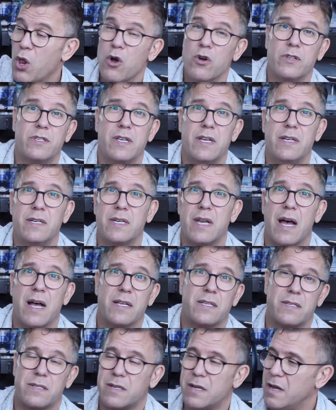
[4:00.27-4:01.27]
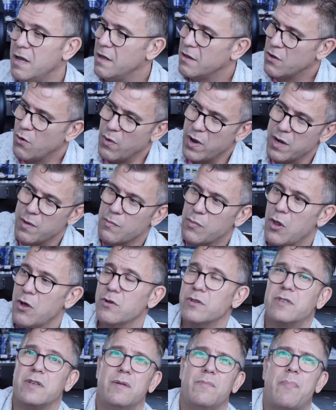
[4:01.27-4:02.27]
blows in dust the wind
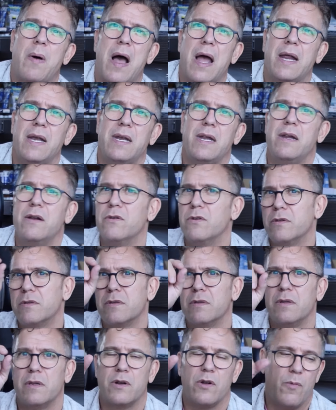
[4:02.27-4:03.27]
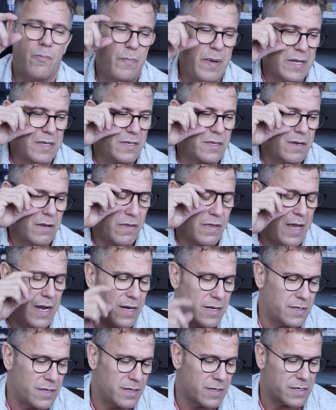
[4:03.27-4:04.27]
blows in pine needles and little bits of
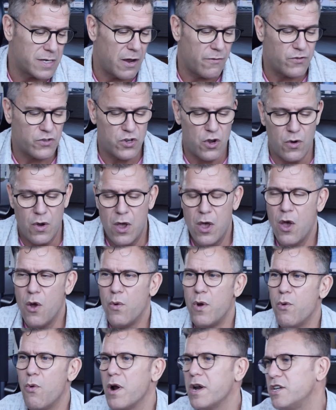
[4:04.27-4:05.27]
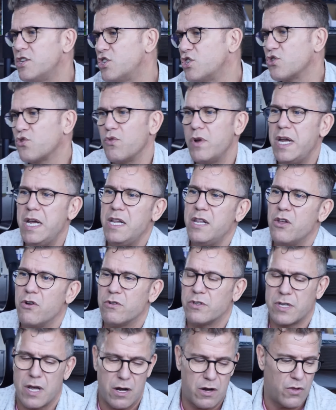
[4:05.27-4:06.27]
things and stuff. So we want to screen
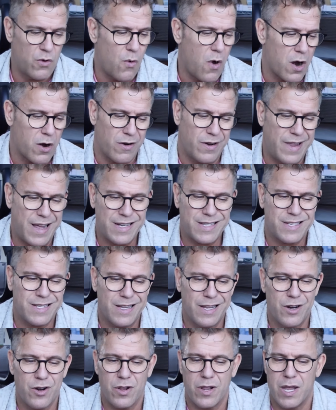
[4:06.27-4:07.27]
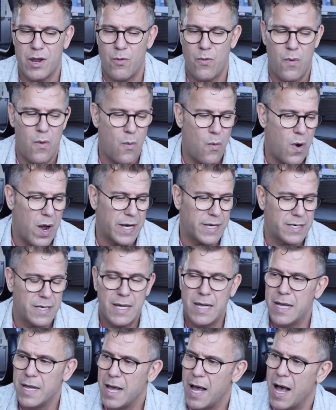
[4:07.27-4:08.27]
those out of the water. And that's literally what
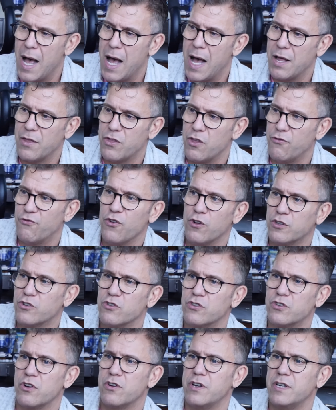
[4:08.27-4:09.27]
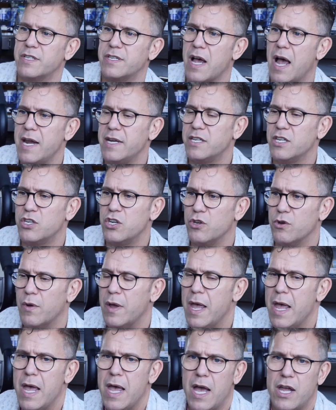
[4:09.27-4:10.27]
uh, the filters are designed to do.
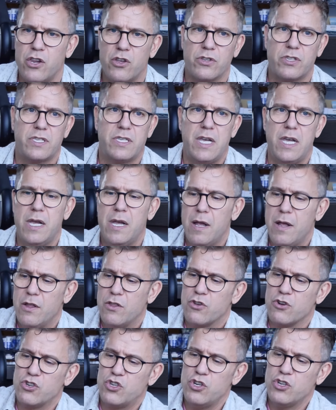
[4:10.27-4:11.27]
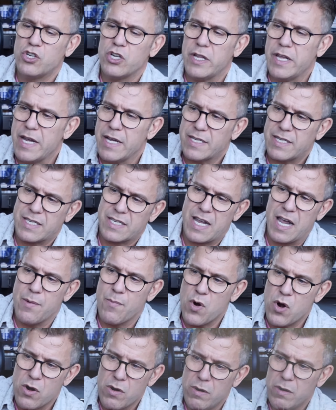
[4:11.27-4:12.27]
And you'll see there's usually a
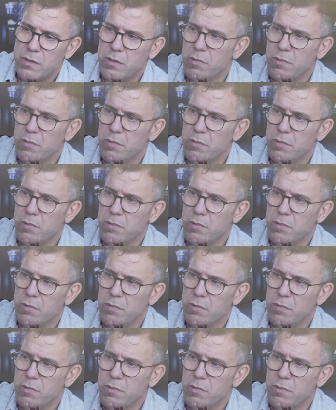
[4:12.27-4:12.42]
skimmer